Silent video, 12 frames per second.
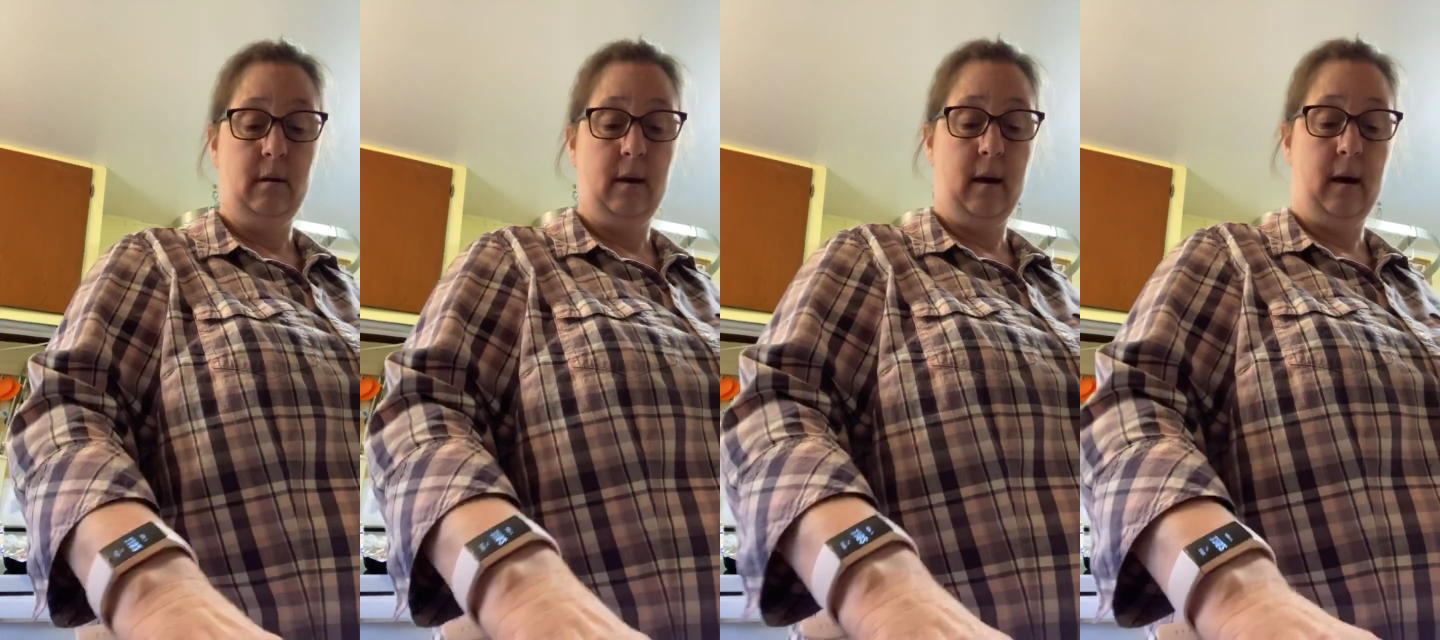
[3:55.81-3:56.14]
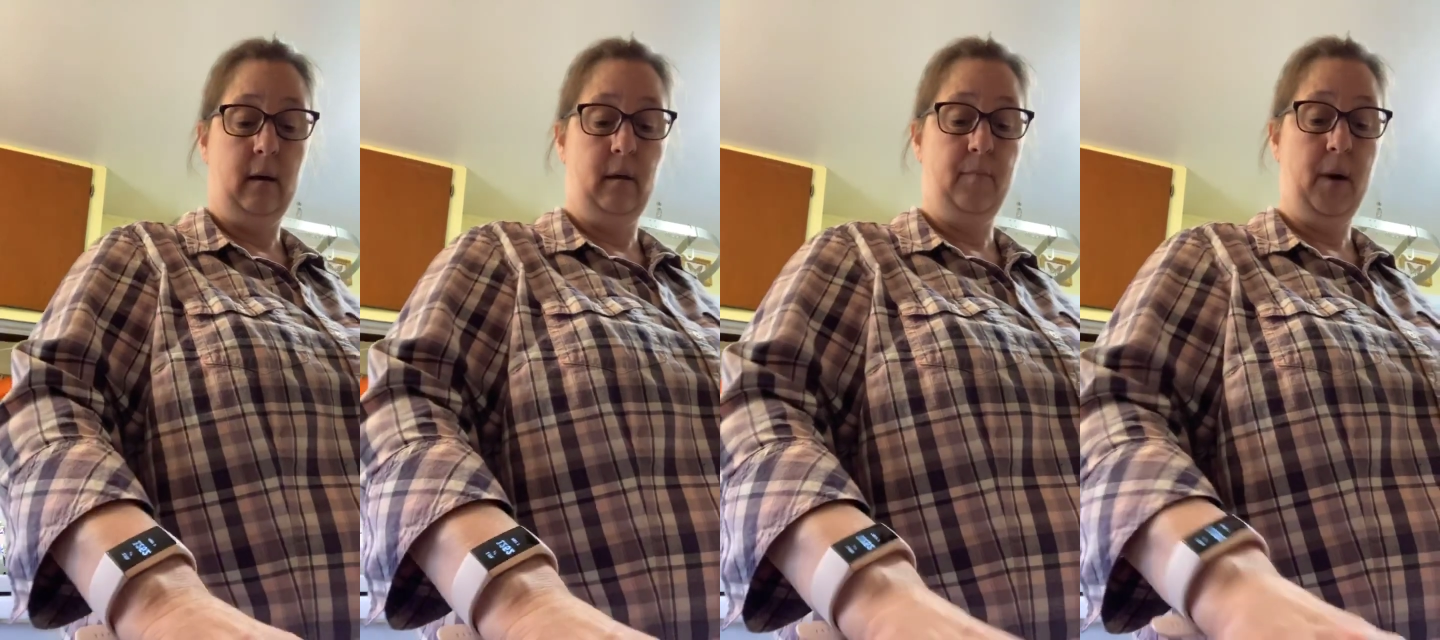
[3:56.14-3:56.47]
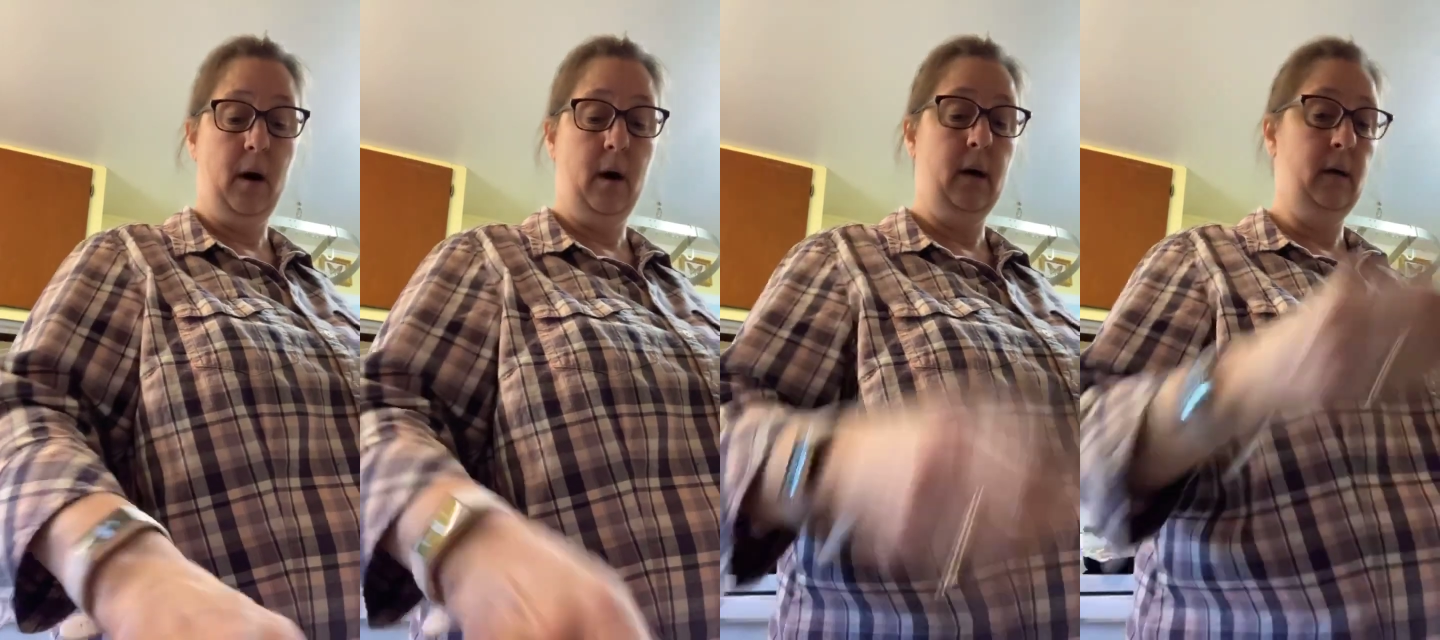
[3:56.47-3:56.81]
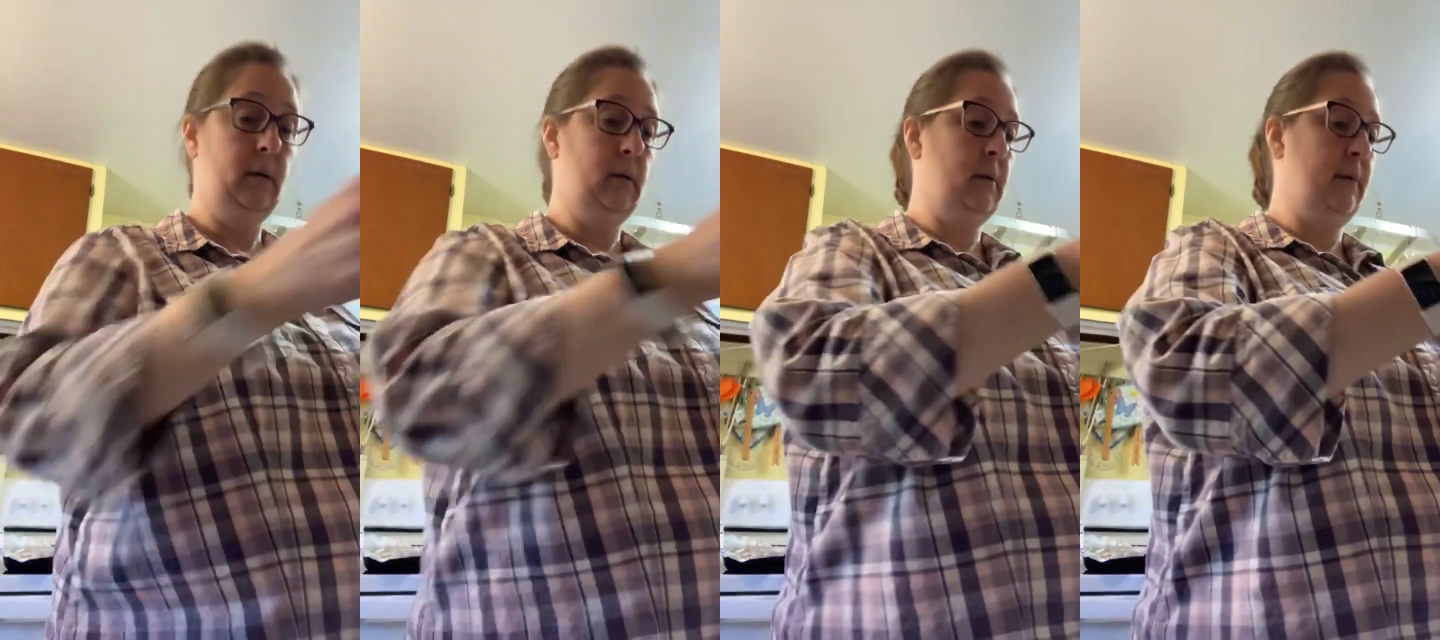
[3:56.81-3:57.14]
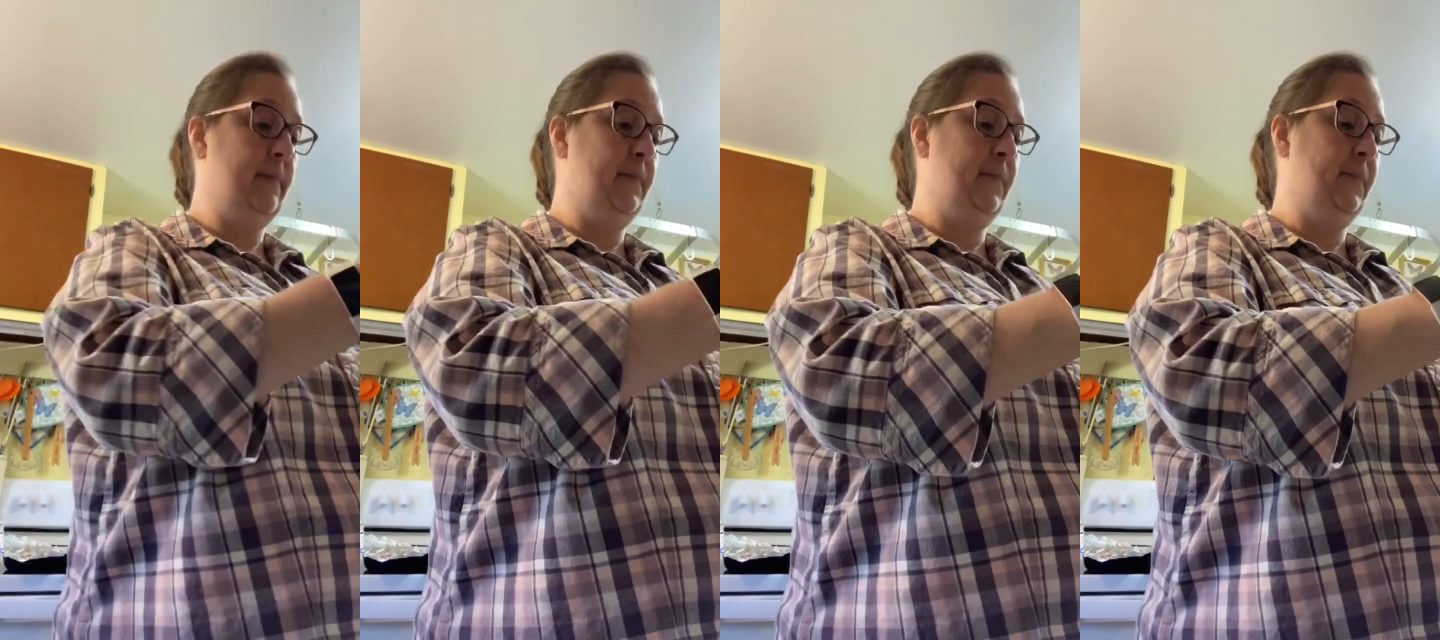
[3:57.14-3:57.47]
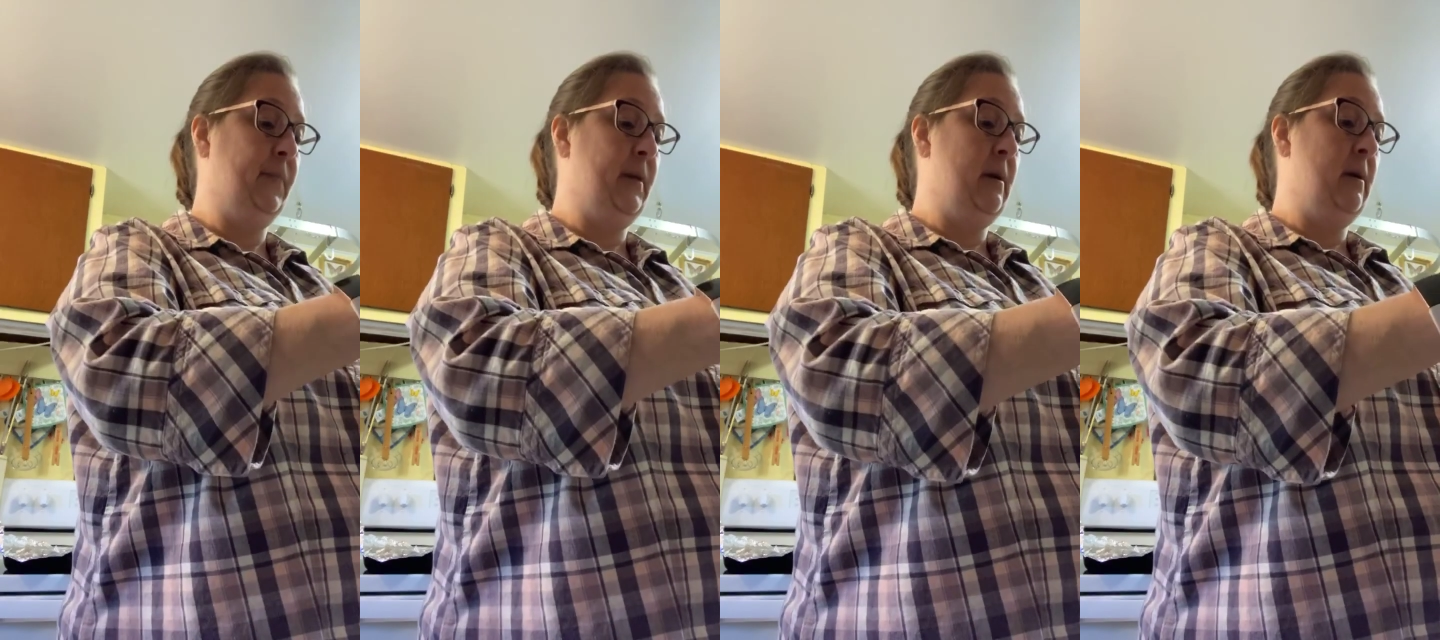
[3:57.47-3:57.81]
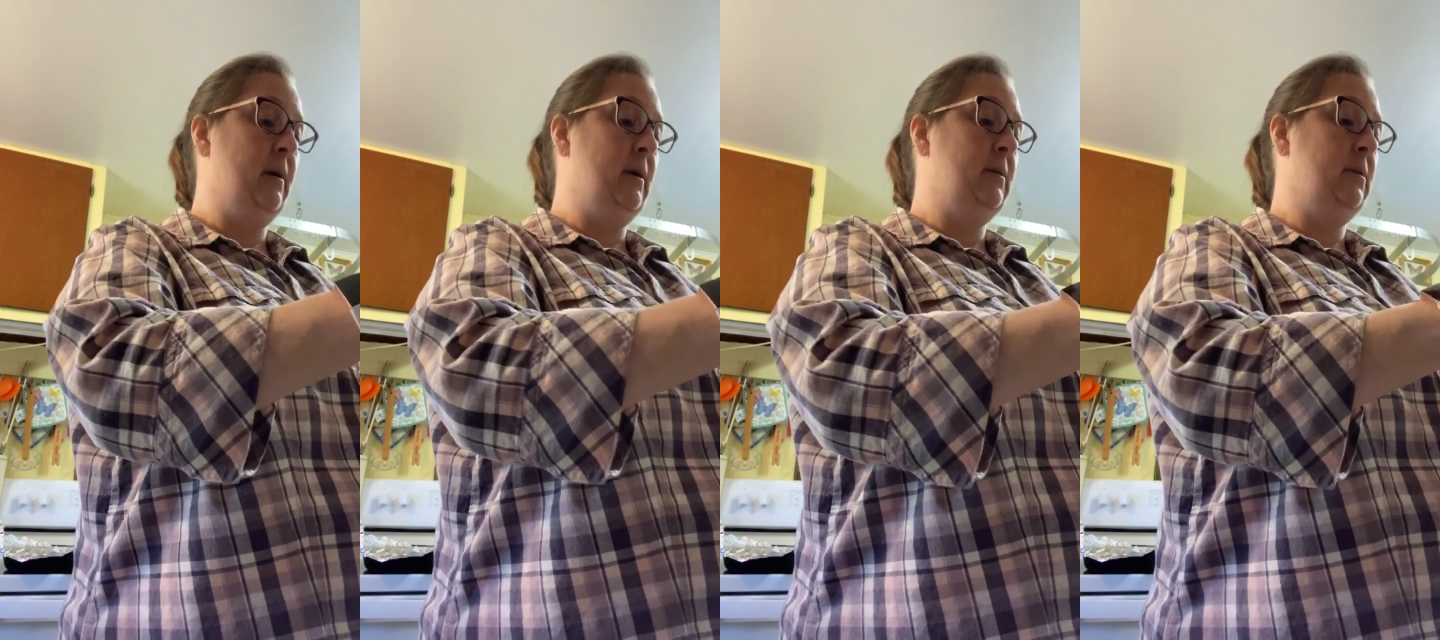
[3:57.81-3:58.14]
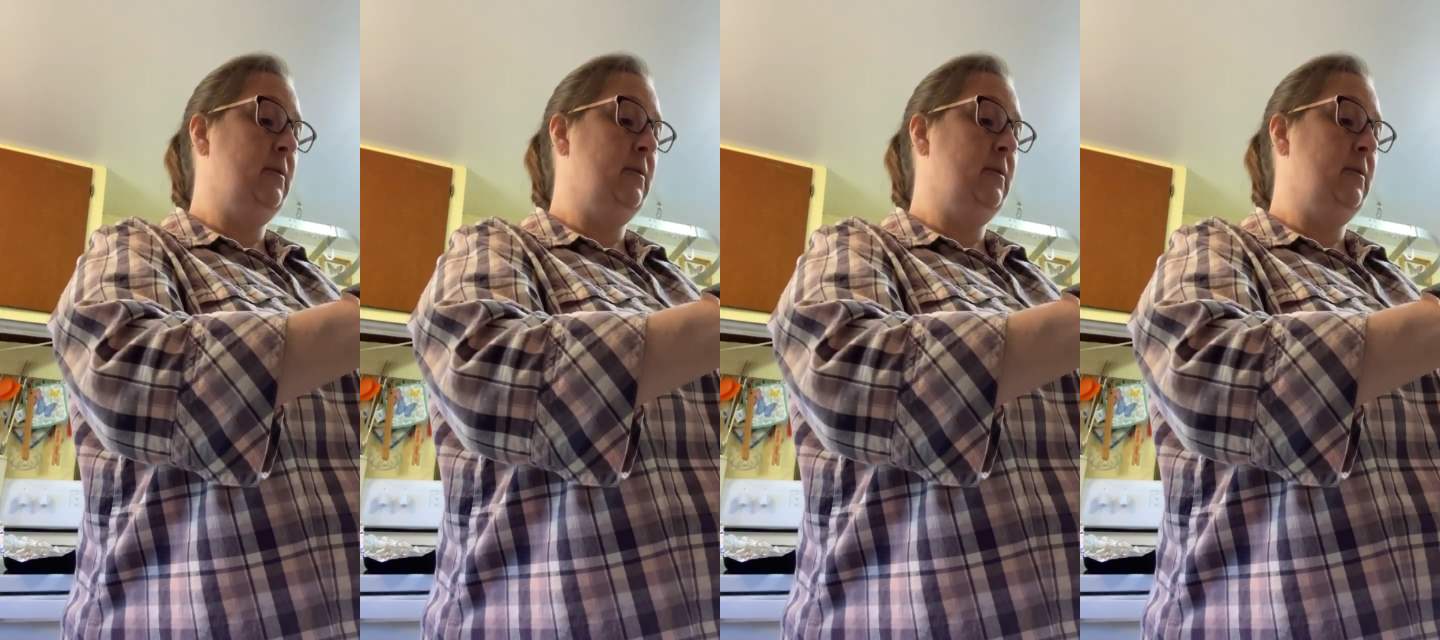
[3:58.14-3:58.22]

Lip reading: out of the pods. So